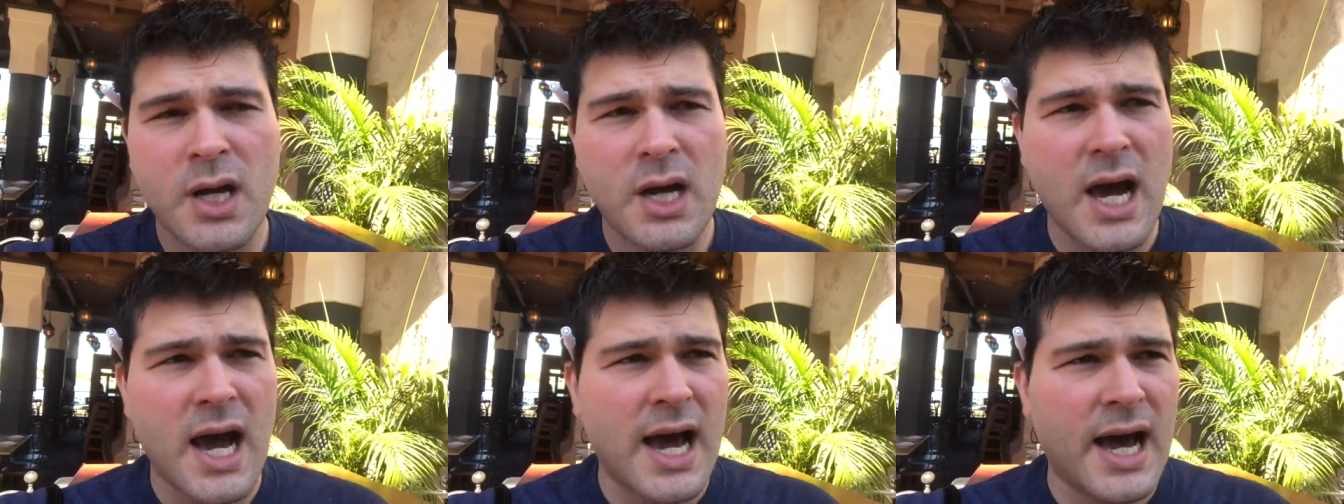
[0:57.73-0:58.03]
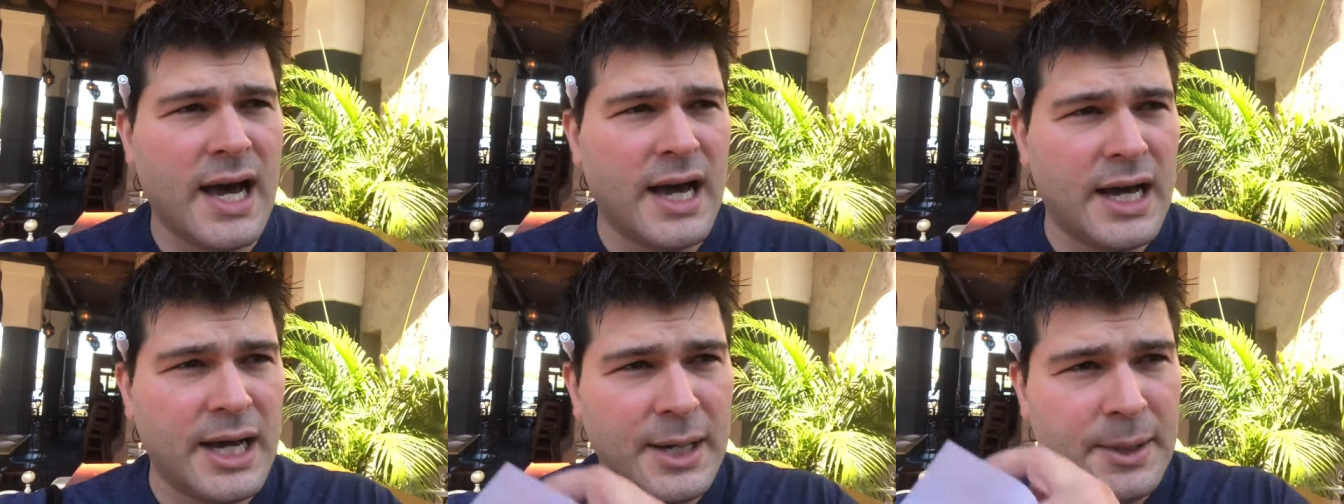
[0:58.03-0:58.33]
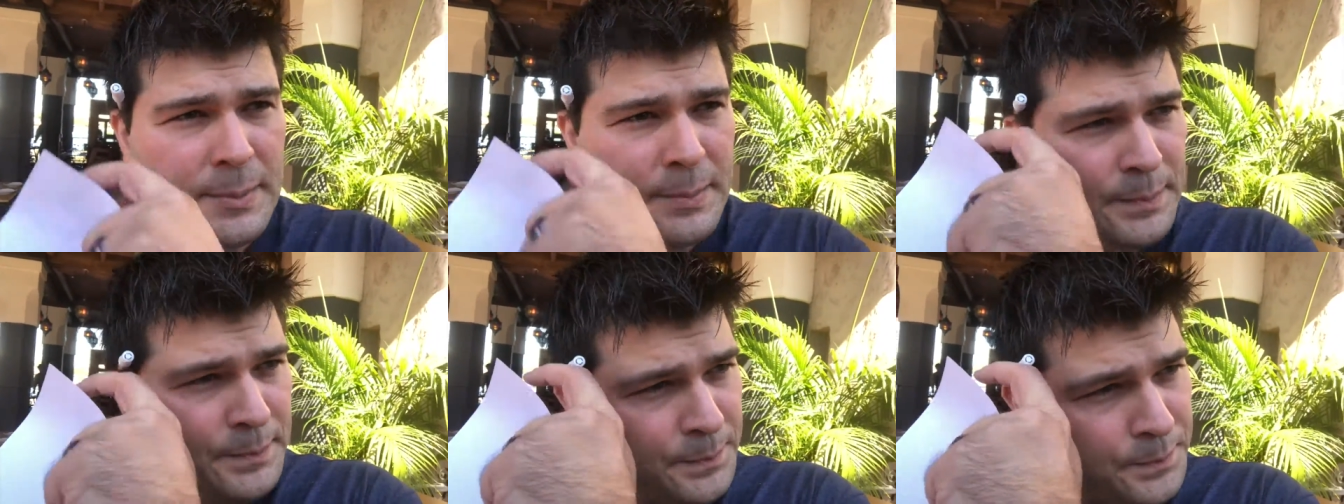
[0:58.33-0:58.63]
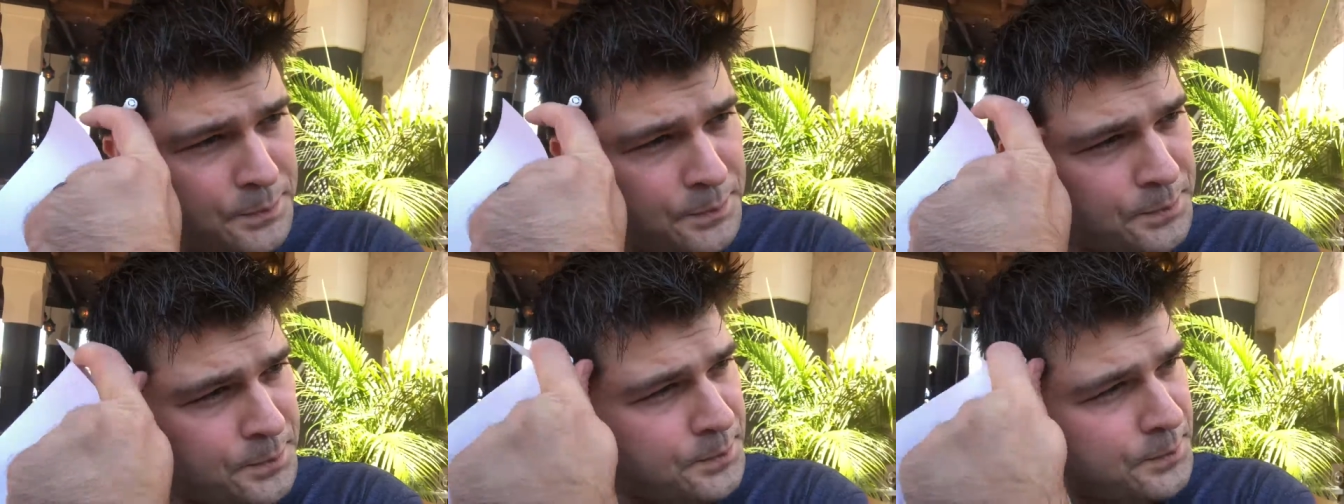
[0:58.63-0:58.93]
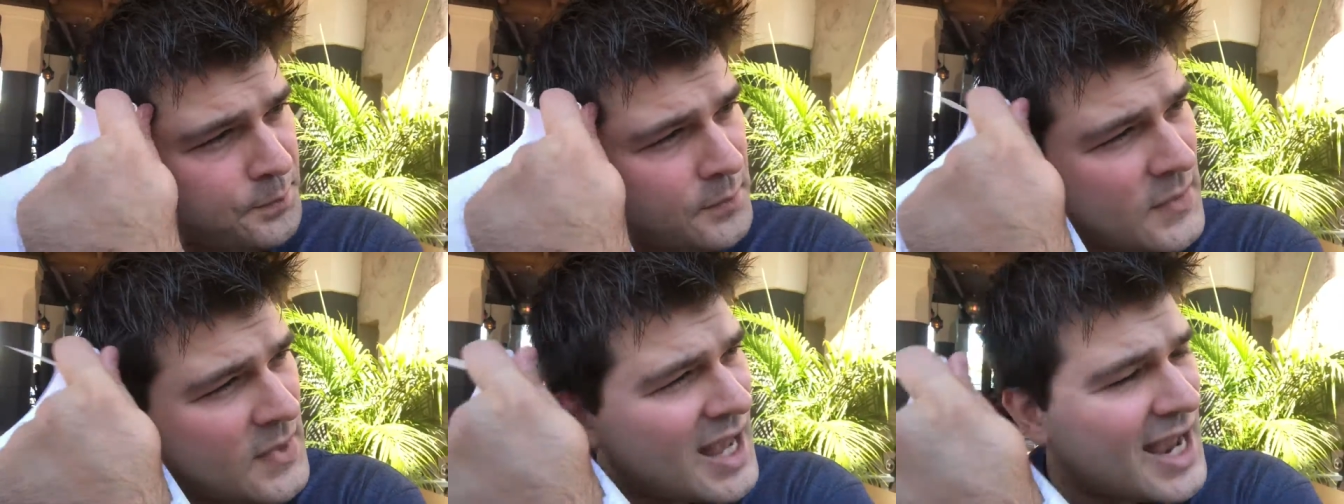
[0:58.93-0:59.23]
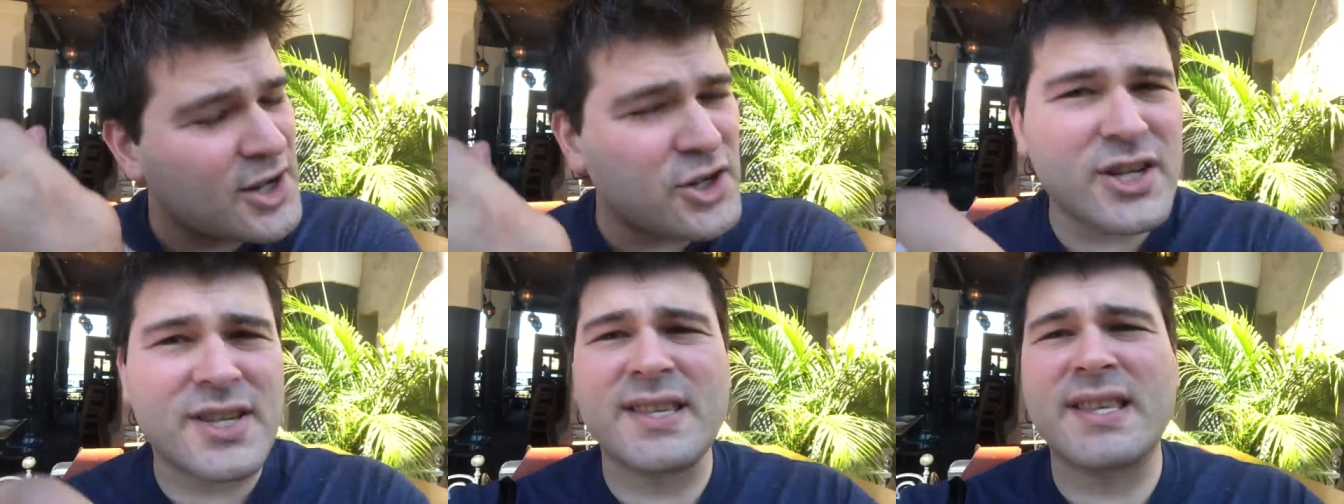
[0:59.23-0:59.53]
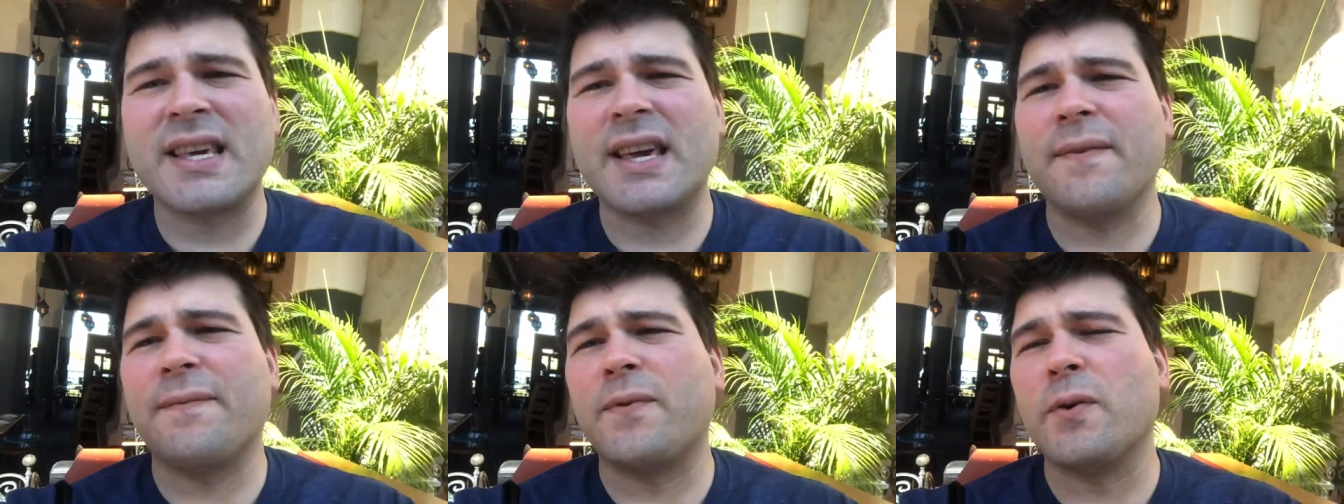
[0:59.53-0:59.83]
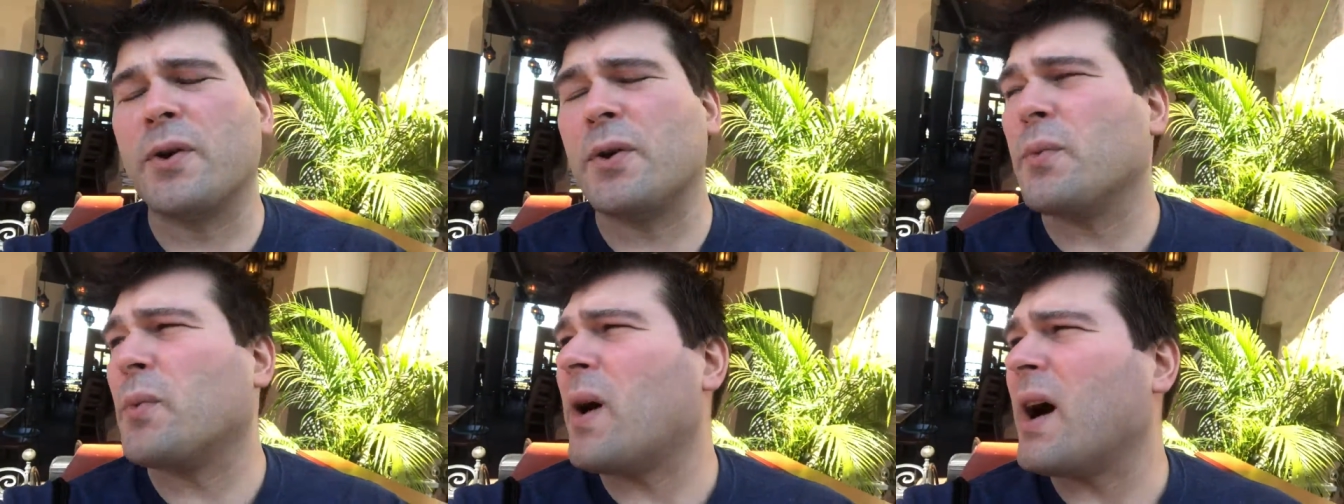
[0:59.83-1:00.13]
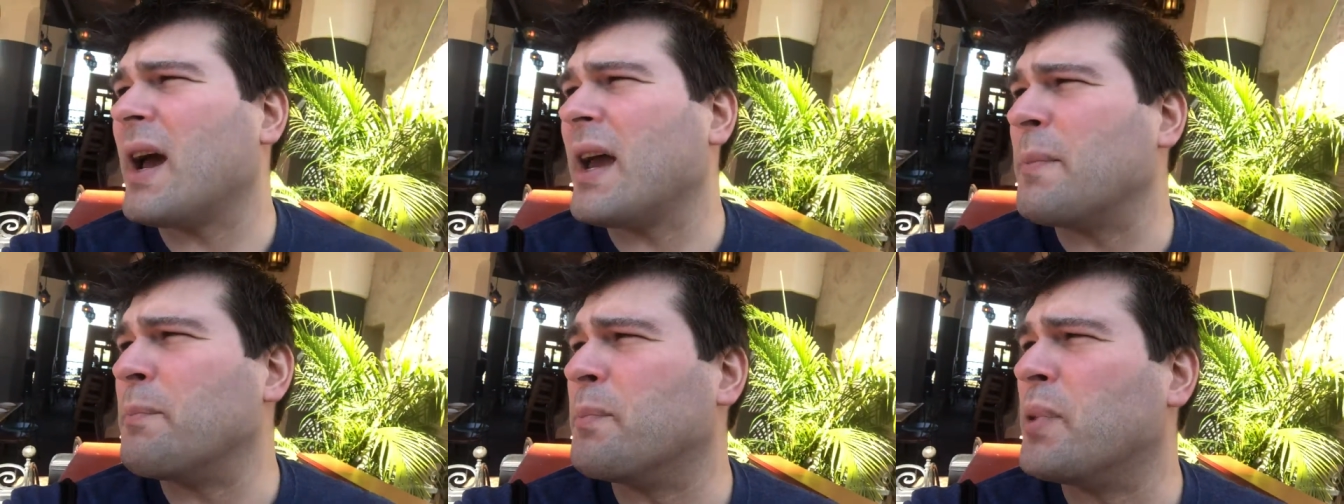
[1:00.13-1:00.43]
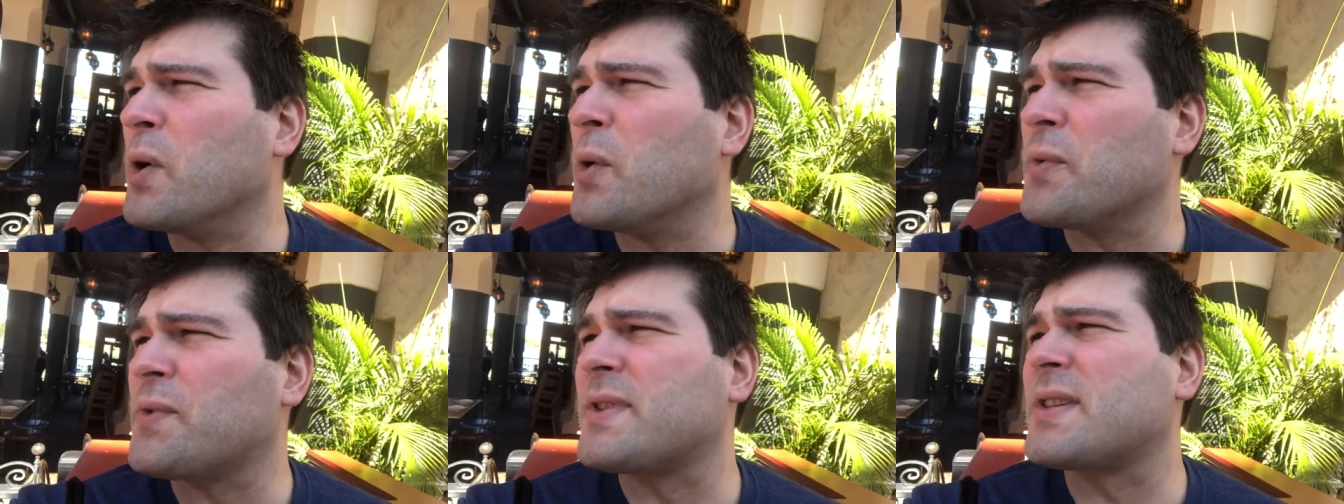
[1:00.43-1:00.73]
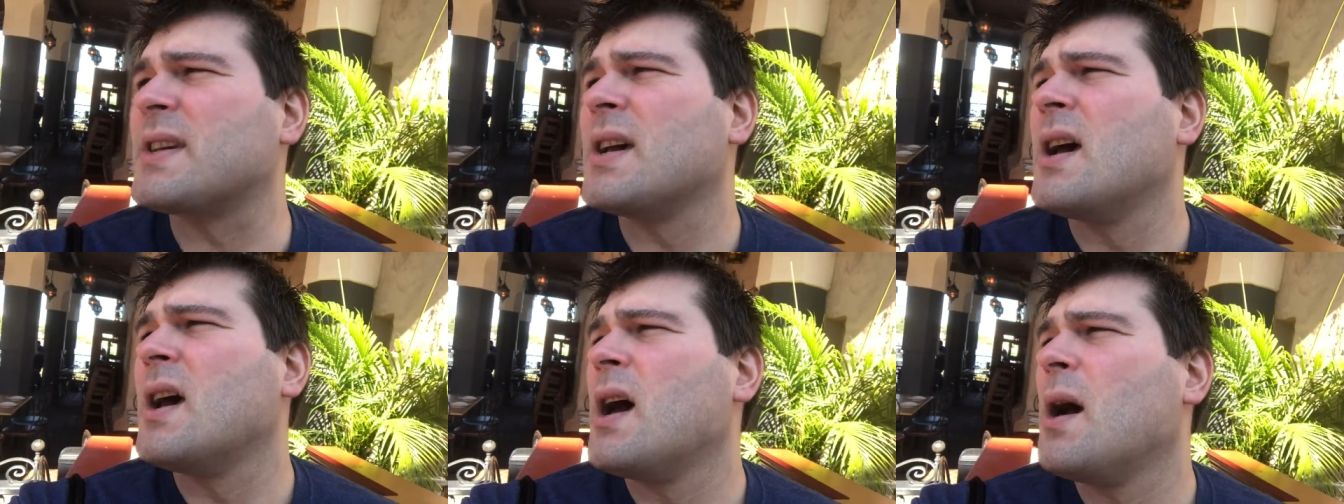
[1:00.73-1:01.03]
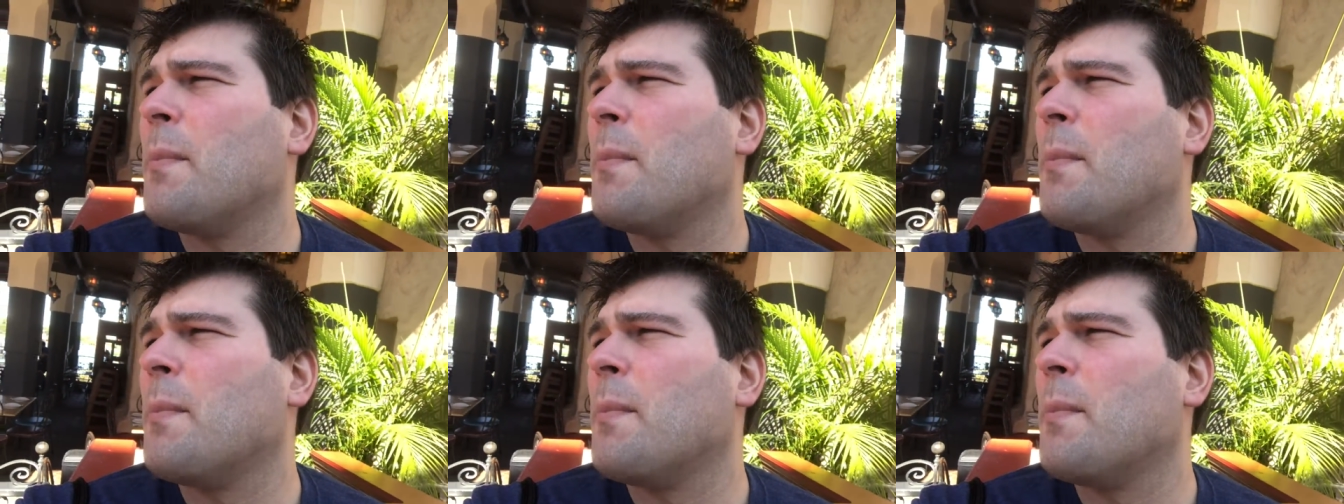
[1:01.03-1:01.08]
Um, not just the food and wine booths,